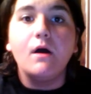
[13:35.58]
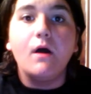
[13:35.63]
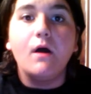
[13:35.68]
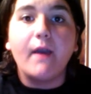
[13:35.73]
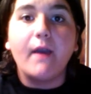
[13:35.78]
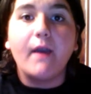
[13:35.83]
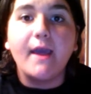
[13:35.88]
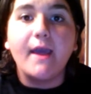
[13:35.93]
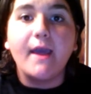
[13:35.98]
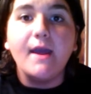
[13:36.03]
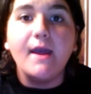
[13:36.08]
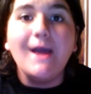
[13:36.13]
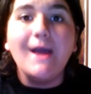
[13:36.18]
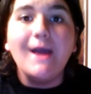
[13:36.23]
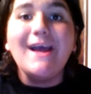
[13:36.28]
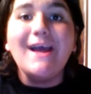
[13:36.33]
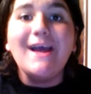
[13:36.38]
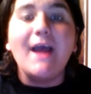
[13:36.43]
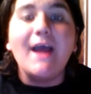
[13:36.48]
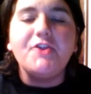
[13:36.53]
Okay?
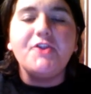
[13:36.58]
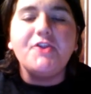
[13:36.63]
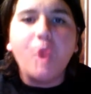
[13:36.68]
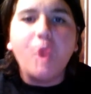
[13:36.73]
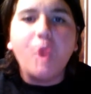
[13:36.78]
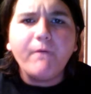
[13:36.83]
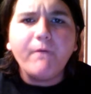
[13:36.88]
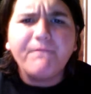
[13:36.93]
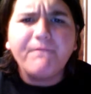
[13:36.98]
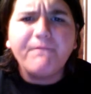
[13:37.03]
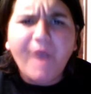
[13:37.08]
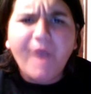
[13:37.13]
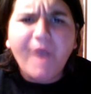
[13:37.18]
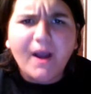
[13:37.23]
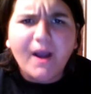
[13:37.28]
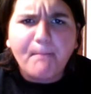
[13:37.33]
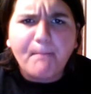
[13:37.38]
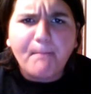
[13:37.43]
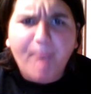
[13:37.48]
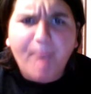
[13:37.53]
And don't fuck
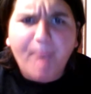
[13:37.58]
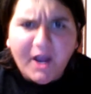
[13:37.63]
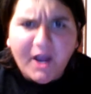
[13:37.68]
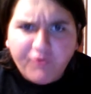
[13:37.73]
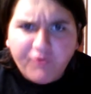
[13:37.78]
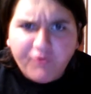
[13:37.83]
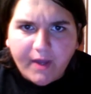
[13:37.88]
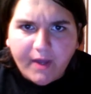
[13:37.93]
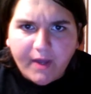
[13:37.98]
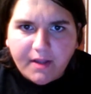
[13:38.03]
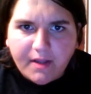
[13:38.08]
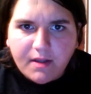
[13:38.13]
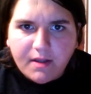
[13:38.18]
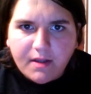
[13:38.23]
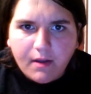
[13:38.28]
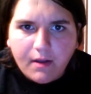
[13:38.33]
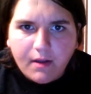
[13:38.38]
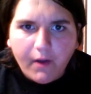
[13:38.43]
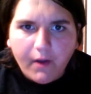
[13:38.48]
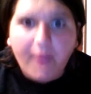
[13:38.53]
up my drinks.
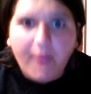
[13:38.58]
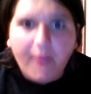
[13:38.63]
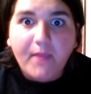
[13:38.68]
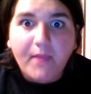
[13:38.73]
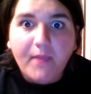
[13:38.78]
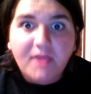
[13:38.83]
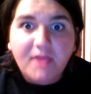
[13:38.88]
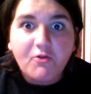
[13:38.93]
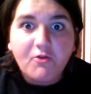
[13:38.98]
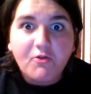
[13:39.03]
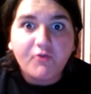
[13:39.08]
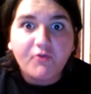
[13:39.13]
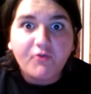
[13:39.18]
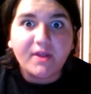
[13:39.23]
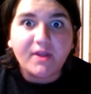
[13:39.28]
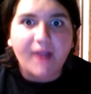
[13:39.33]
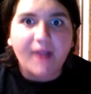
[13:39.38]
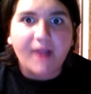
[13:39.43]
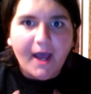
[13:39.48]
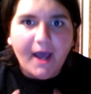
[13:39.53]
Okay? These are the
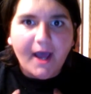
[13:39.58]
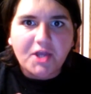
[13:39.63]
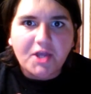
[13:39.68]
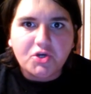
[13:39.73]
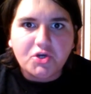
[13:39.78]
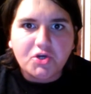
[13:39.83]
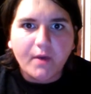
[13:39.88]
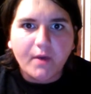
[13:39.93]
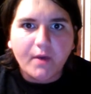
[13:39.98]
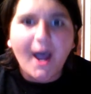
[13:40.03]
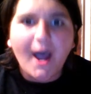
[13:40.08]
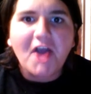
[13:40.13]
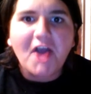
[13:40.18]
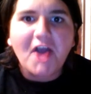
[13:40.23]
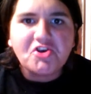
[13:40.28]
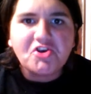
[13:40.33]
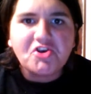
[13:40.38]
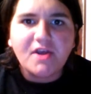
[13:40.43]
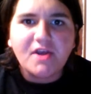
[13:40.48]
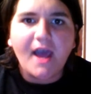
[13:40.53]
drinks that I enjoy. I
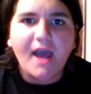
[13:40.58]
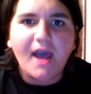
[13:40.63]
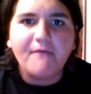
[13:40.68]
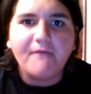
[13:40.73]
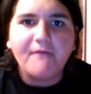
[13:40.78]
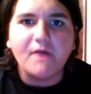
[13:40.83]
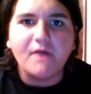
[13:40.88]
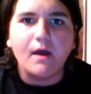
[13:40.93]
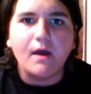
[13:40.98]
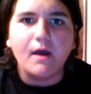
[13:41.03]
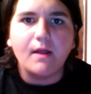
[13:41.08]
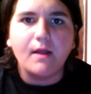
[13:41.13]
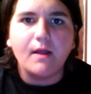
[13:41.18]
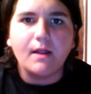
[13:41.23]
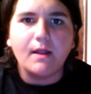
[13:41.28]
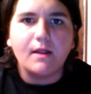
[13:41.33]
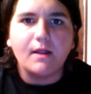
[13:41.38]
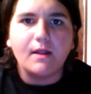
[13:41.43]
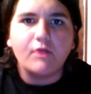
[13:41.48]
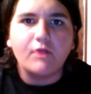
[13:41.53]
shouldn't have to
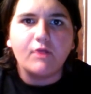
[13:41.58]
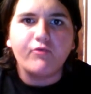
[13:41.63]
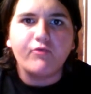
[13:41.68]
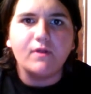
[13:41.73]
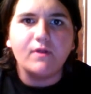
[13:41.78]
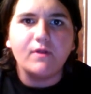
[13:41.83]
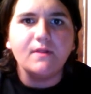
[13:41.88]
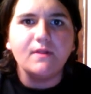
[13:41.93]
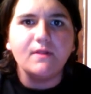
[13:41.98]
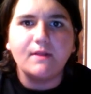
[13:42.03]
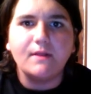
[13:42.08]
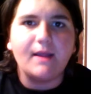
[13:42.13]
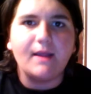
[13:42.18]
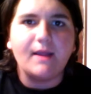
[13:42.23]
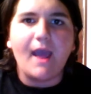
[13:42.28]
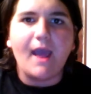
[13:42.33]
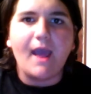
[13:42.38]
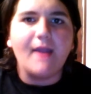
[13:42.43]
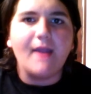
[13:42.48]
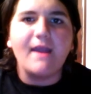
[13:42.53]

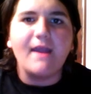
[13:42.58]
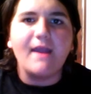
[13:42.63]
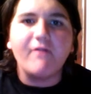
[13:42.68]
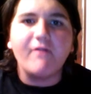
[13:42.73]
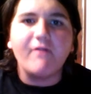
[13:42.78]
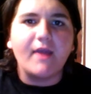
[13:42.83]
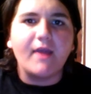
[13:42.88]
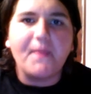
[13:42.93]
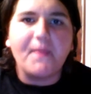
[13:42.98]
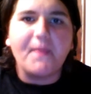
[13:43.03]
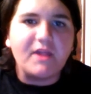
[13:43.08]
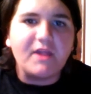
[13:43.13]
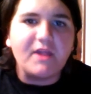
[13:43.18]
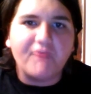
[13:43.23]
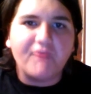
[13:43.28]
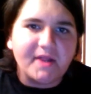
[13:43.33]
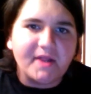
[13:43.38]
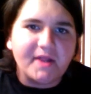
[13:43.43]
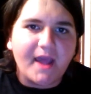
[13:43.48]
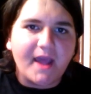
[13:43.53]
never get these
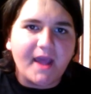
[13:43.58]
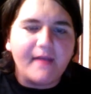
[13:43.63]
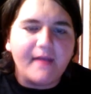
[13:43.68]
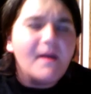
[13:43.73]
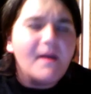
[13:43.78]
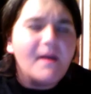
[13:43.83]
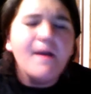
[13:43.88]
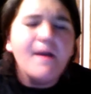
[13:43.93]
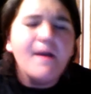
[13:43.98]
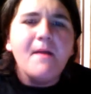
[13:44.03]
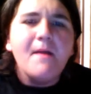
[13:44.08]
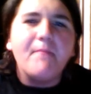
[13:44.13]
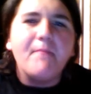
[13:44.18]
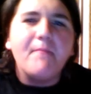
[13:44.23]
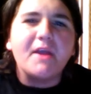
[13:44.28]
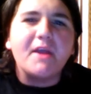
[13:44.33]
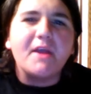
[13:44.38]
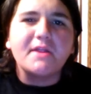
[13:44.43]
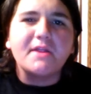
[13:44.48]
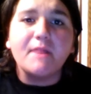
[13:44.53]
drinks again
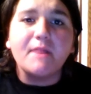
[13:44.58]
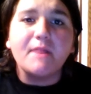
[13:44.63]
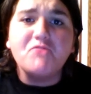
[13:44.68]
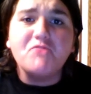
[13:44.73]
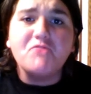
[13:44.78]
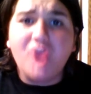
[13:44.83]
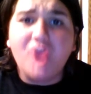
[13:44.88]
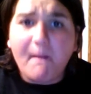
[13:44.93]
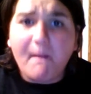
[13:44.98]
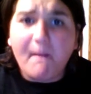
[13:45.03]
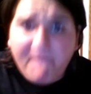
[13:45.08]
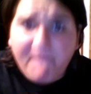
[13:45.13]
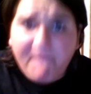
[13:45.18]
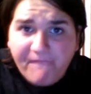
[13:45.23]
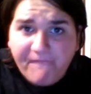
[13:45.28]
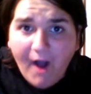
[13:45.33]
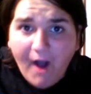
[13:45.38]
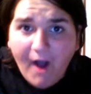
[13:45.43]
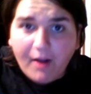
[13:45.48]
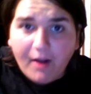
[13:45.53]
because some dumb
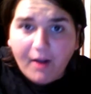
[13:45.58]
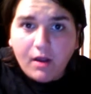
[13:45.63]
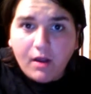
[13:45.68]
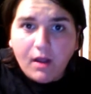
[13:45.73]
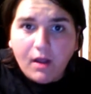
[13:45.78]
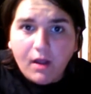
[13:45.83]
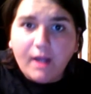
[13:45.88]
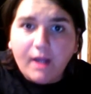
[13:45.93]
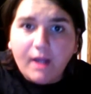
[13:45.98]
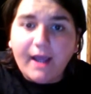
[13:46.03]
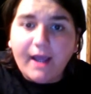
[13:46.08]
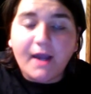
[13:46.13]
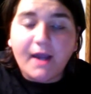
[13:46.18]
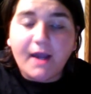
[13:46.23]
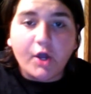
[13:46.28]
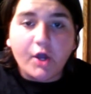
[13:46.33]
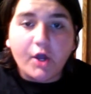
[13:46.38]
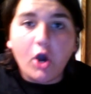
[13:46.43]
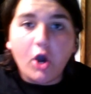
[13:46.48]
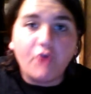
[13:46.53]
fuck got
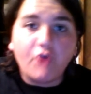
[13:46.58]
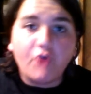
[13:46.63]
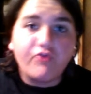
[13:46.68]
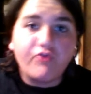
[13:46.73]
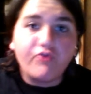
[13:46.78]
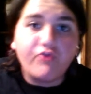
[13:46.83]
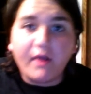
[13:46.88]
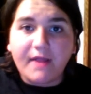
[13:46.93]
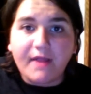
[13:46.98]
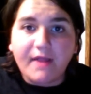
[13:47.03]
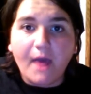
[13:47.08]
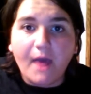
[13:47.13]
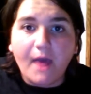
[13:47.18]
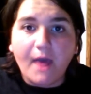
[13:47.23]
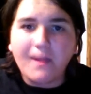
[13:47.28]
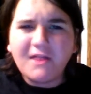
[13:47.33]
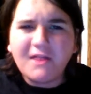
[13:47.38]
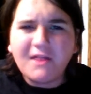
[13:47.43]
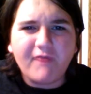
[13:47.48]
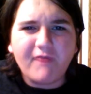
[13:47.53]
in a car drunk as hell.
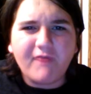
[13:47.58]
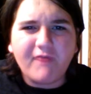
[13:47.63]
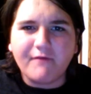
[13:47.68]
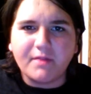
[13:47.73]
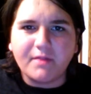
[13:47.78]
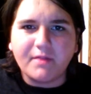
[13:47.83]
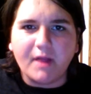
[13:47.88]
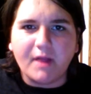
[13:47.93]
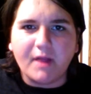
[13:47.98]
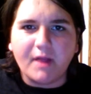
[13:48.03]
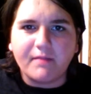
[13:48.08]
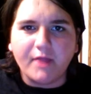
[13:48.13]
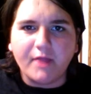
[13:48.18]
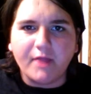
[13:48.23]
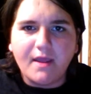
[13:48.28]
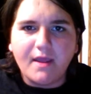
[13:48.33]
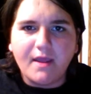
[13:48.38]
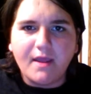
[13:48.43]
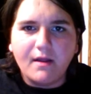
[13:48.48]
That's not driving responsibly.